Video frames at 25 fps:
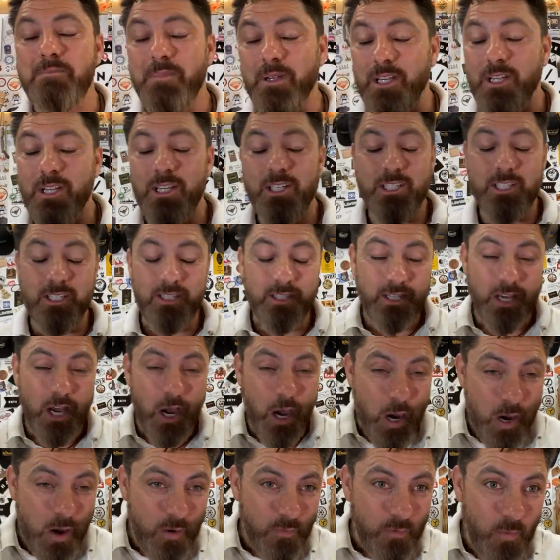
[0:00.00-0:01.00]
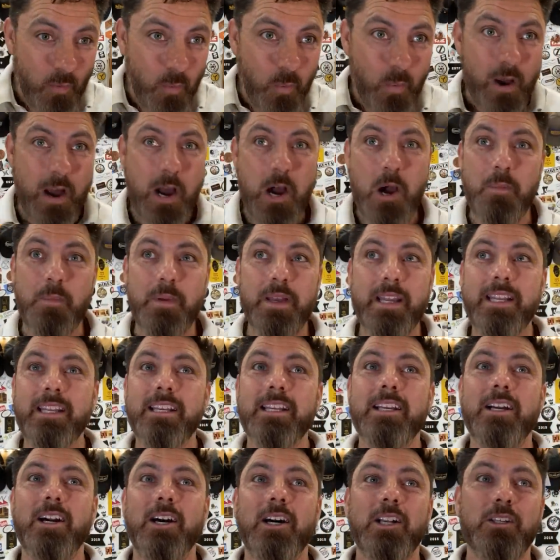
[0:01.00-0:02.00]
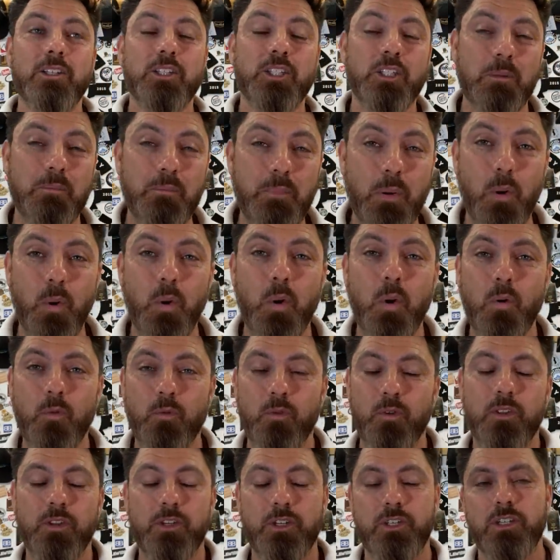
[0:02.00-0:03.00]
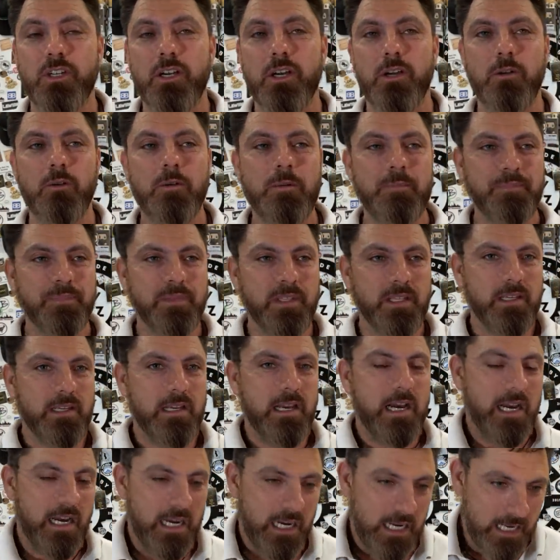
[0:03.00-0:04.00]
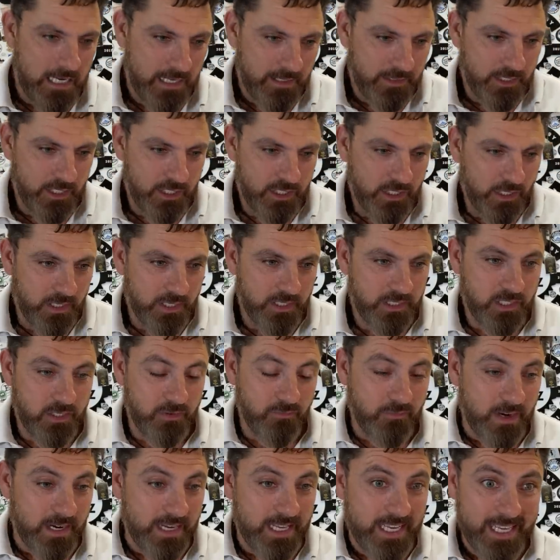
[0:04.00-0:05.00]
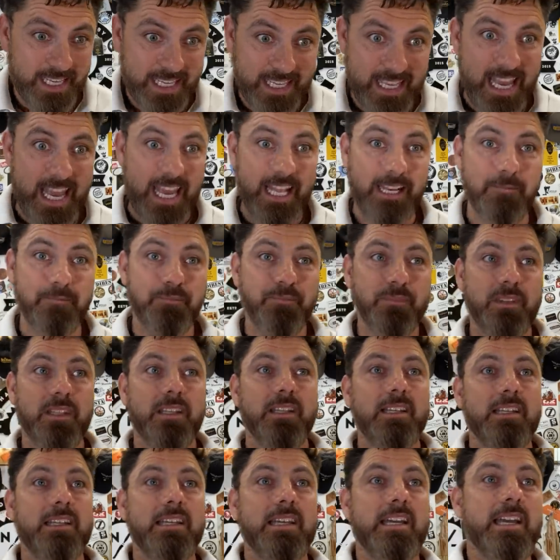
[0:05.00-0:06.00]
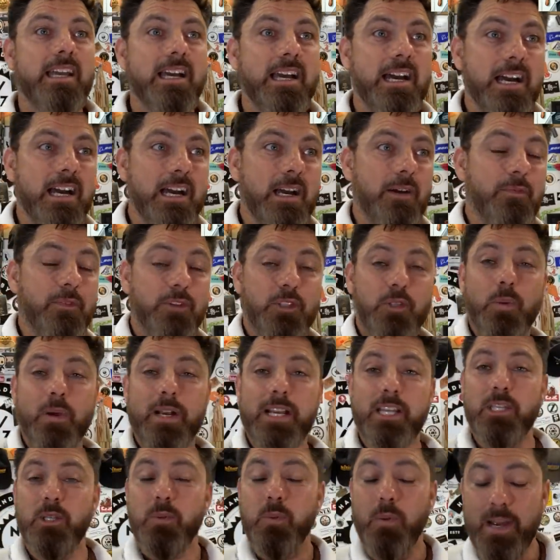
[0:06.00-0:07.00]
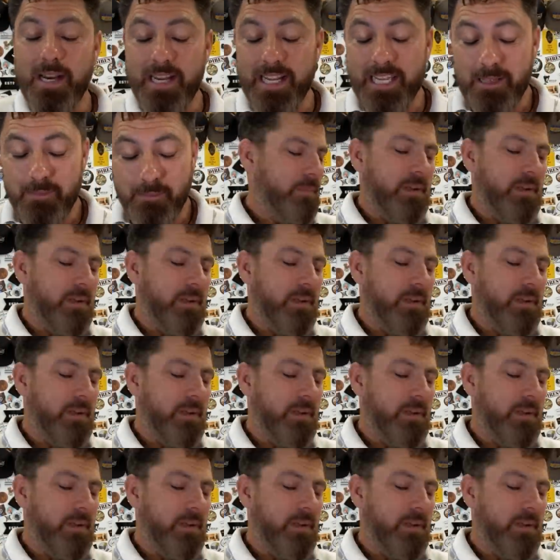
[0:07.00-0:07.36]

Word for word: because of the overwhelming kind of support for the show, uh, decided to run it again uh, for 2020.